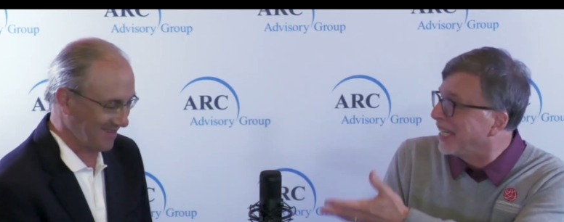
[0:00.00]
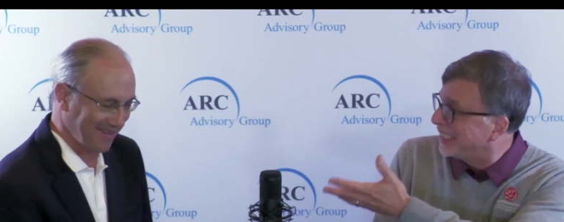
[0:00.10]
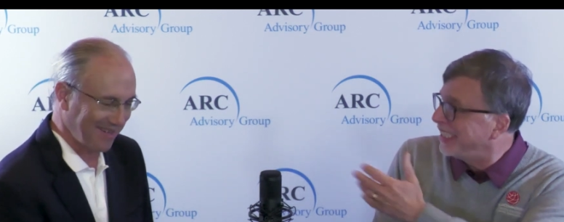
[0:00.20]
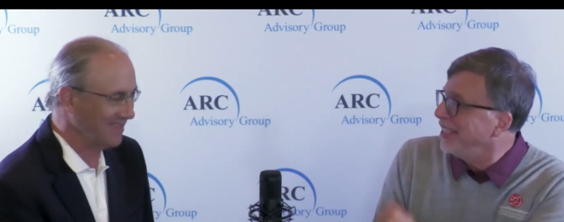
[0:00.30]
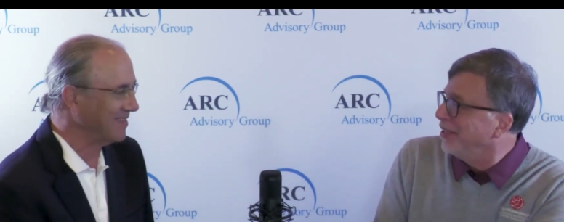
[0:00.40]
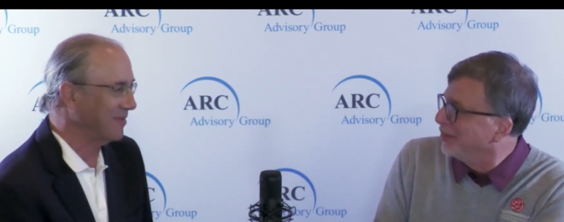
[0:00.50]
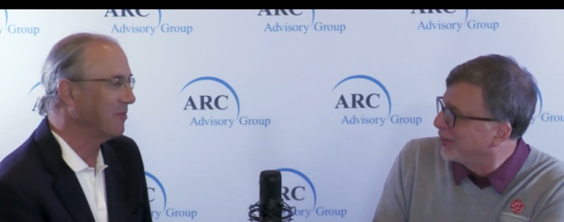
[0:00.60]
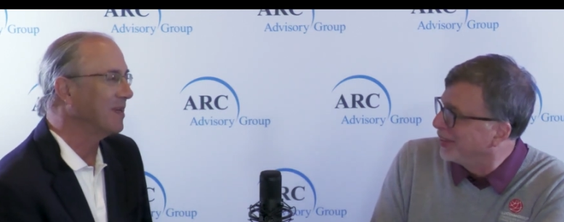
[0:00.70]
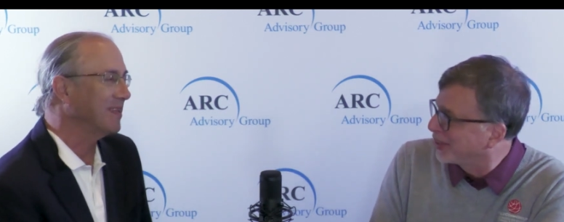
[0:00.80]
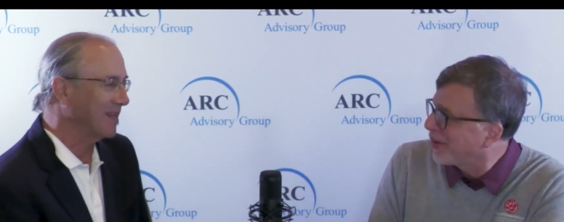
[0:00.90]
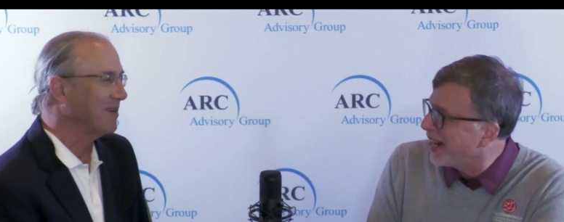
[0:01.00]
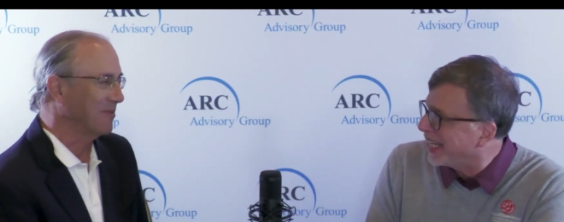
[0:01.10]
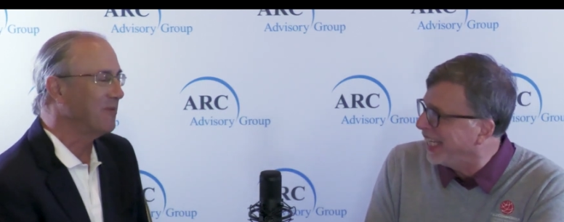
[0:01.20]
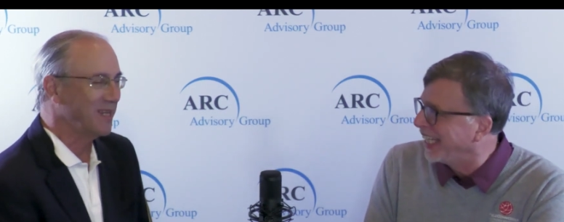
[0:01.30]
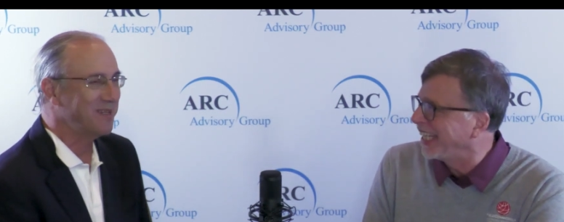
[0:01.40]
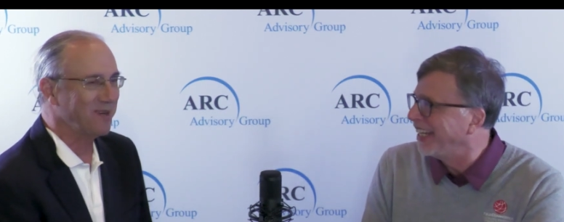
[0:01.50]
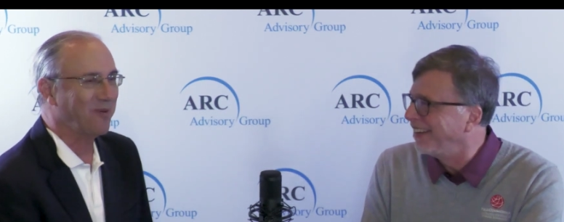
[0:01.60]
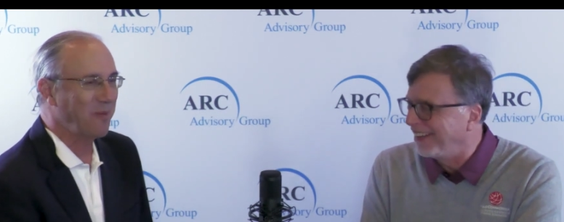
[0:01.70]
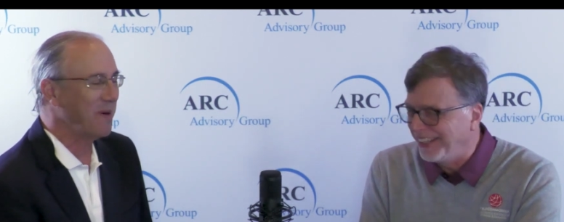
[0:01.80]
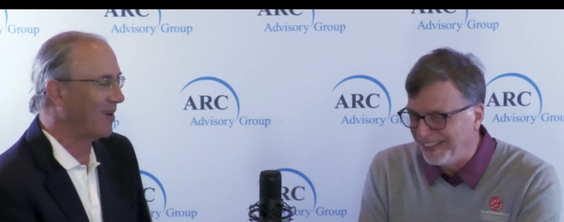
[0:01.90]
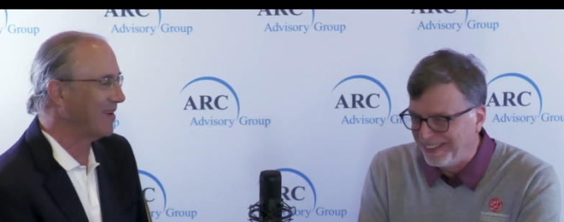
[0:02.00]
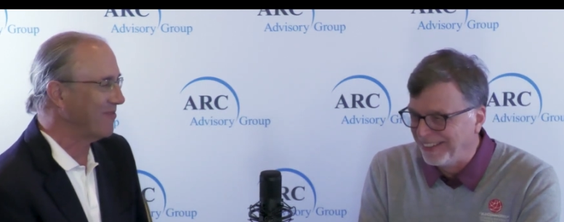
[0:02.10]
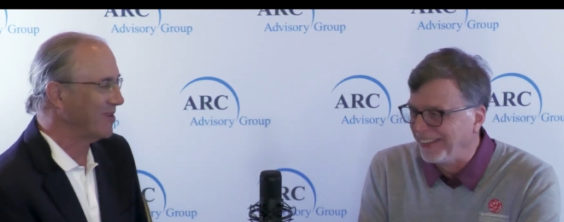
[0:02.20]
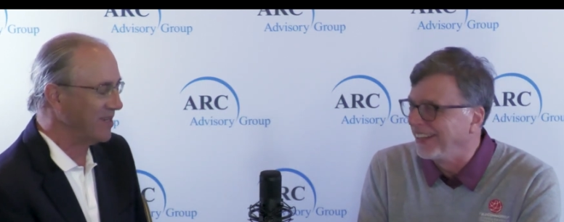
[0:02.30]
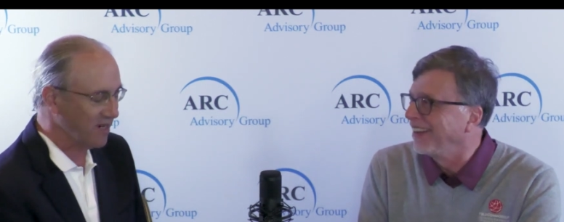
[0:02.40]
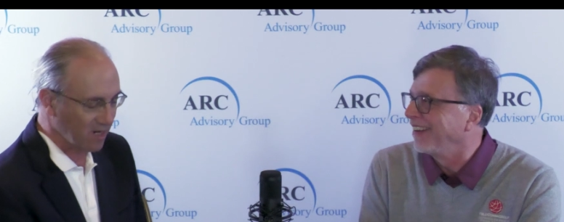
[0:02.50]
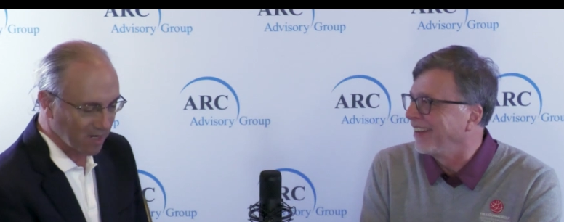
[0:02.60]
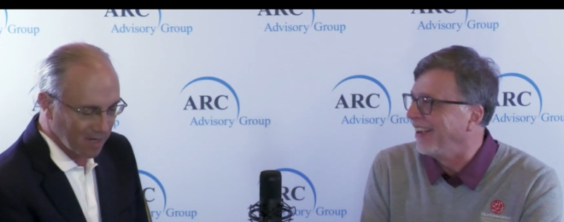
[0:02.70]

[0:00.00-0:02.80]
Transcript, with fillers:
Speaker 1: again I see you, so it's great. we do about every year.